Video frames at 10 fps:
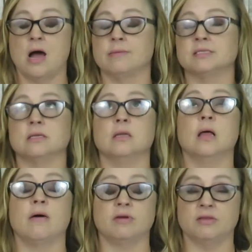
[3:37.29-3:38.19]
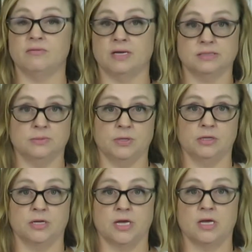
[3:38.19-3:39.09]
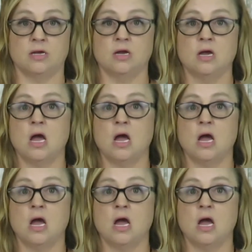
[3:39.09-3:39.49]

I was loving the flexibility.